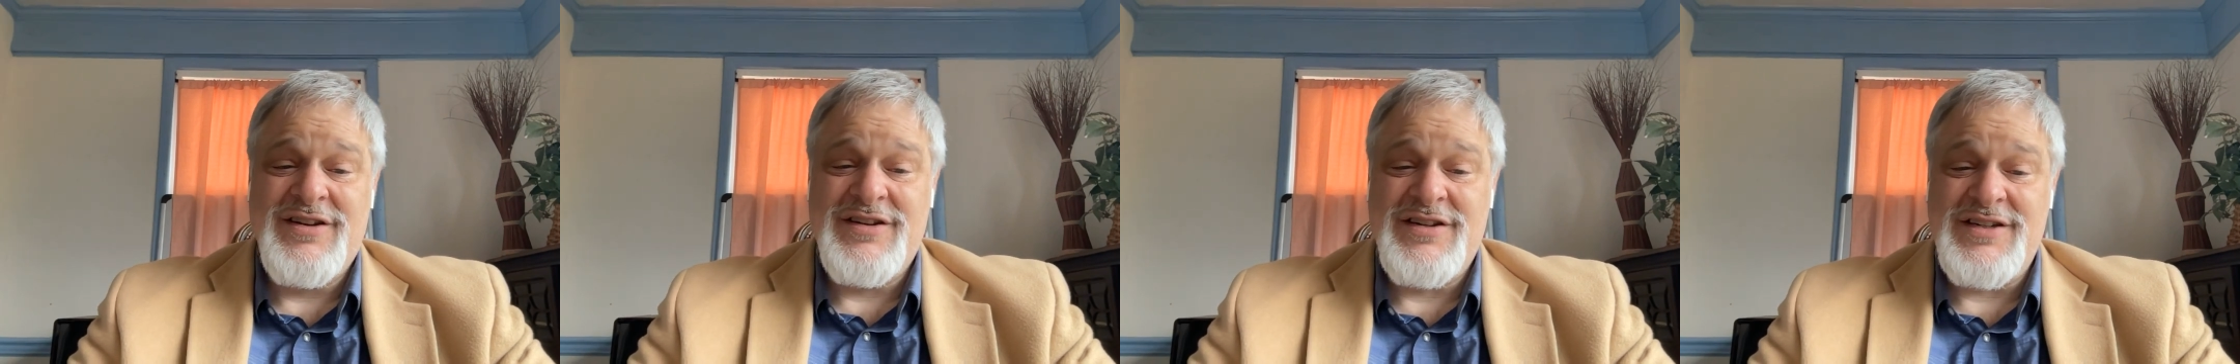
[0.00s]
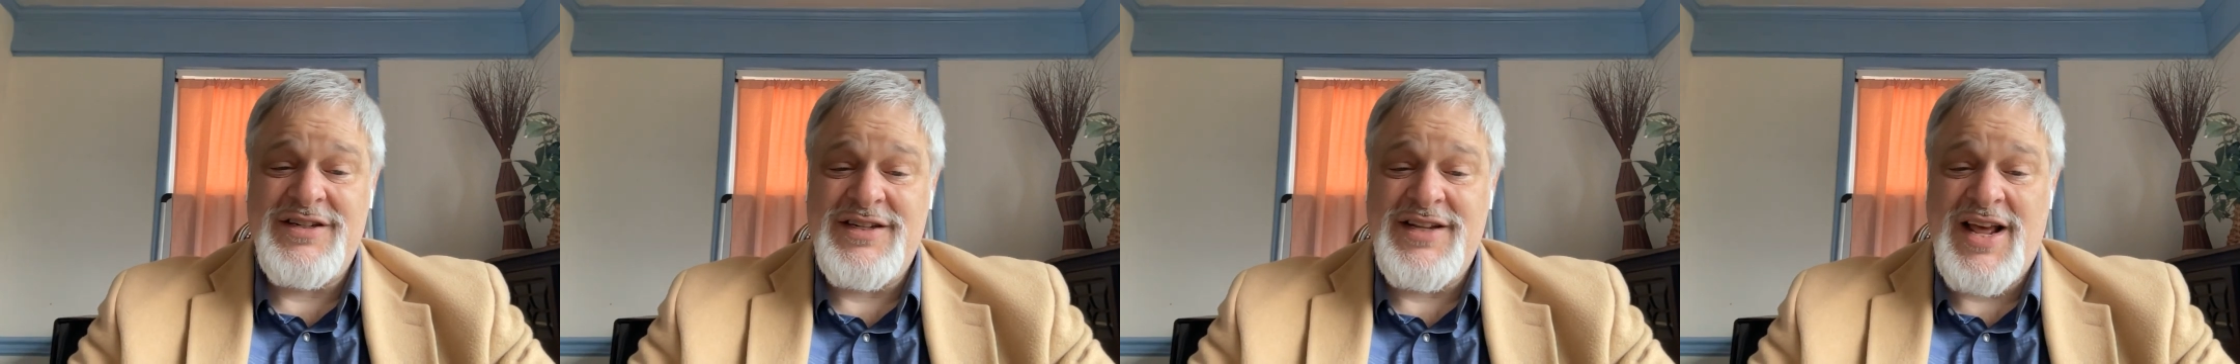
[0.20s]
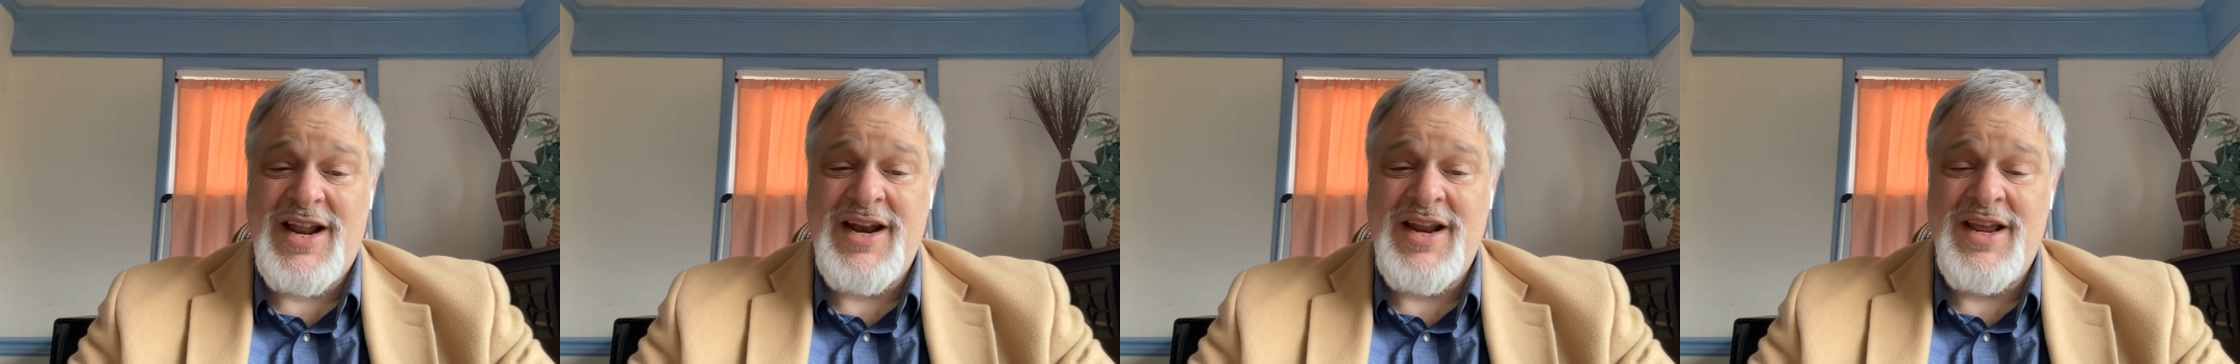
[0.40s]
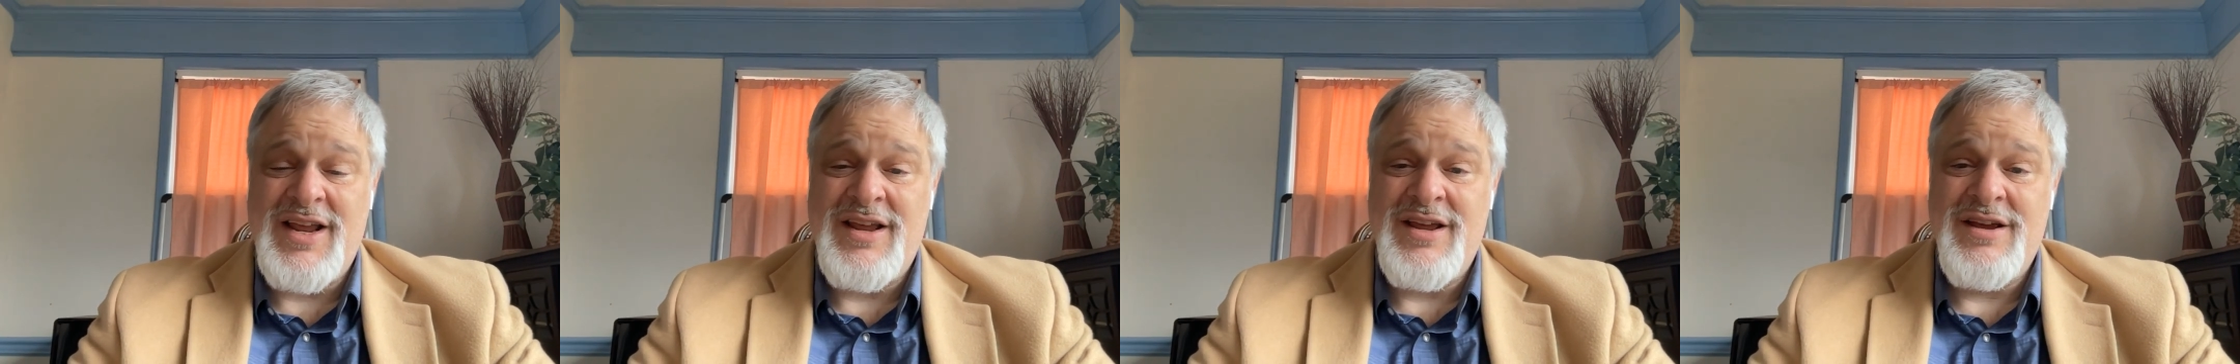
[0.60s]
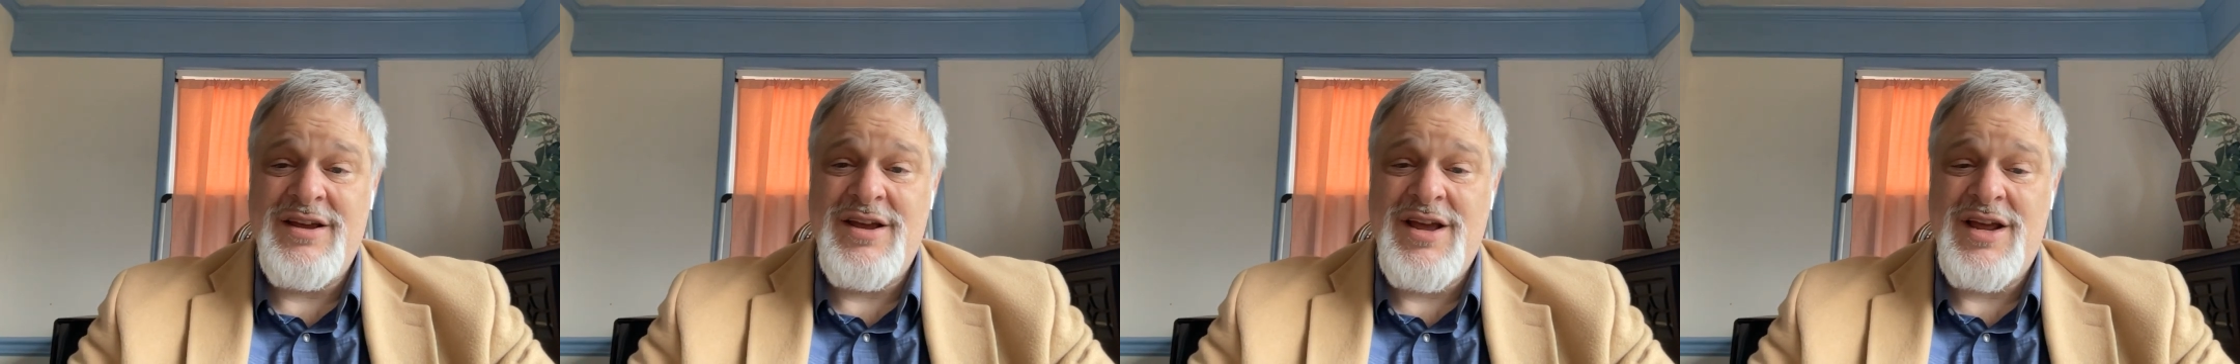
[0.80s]
steady
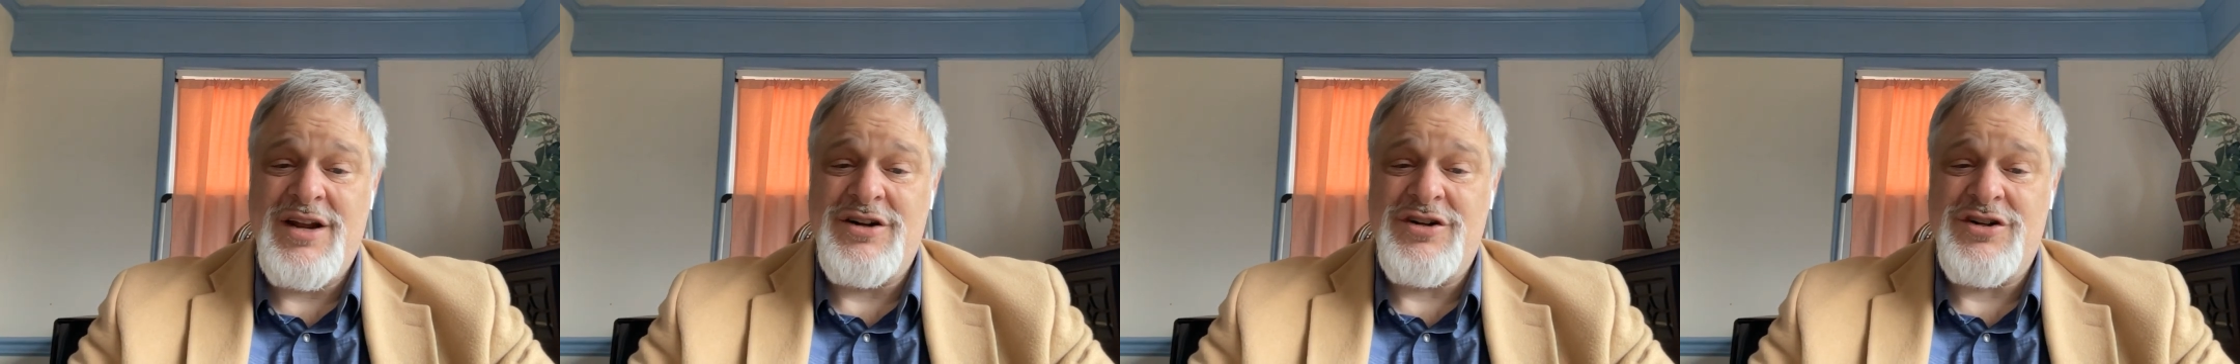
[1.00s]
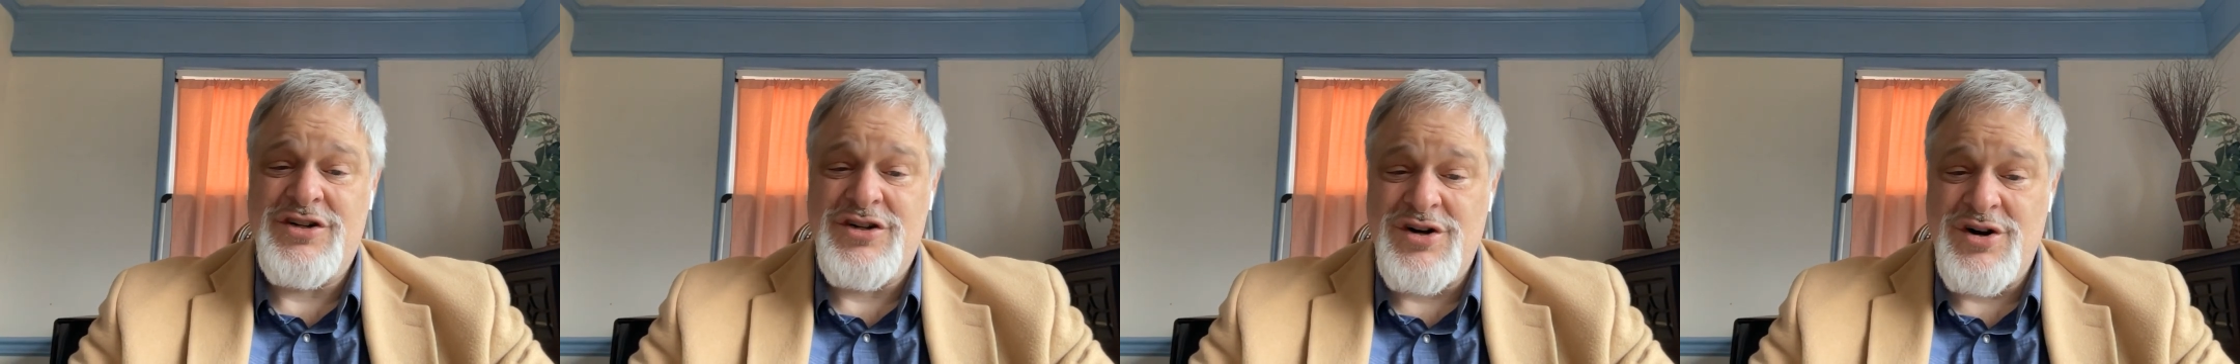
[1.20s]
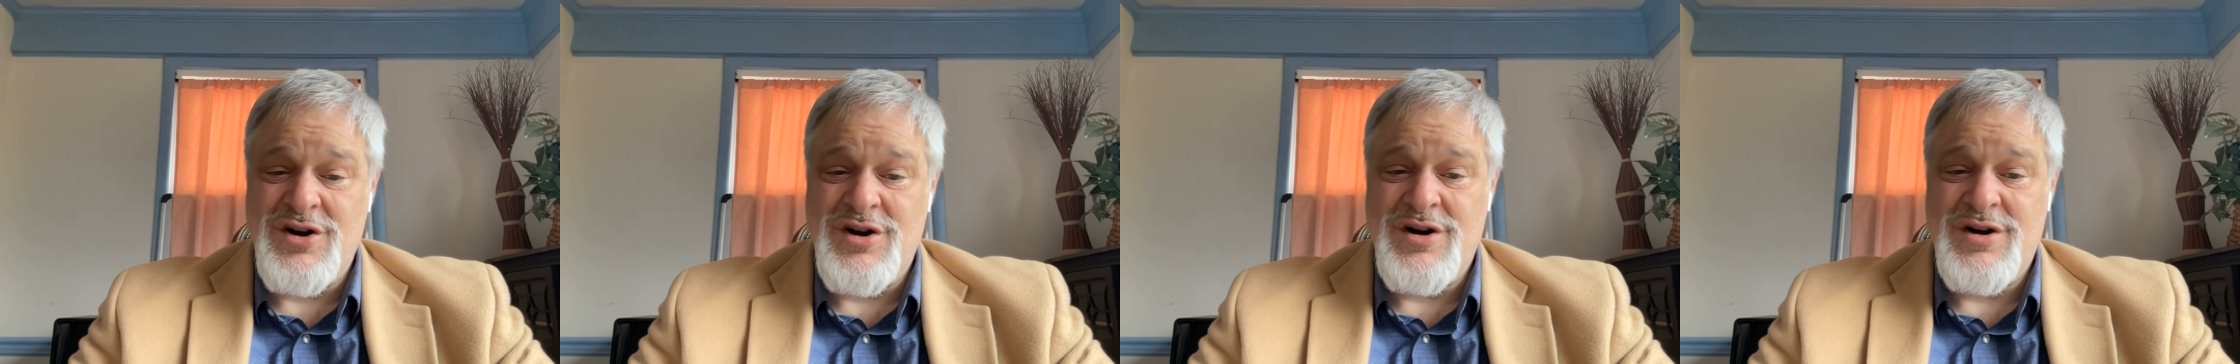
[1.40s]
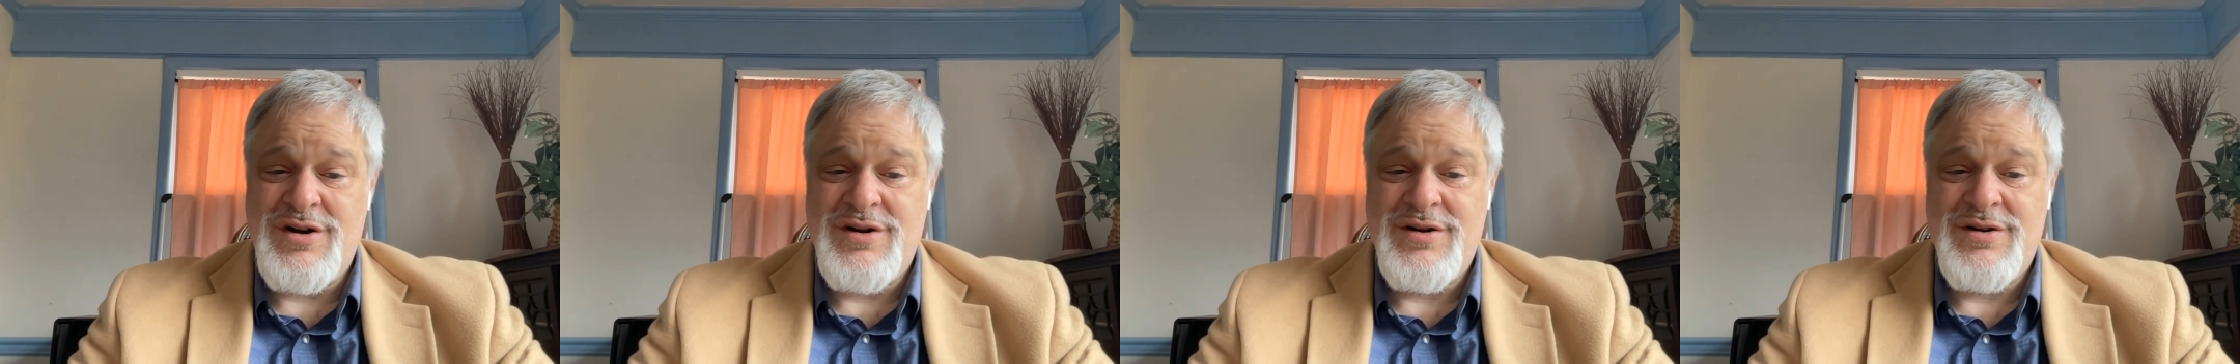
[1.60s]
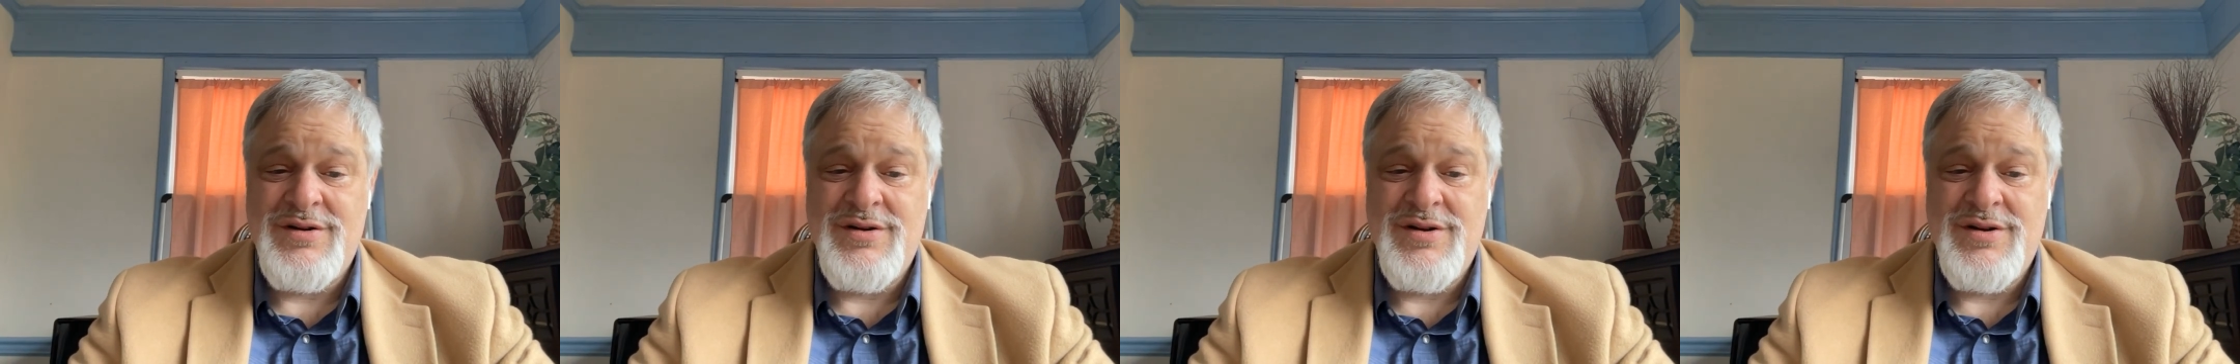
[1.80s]
and sure.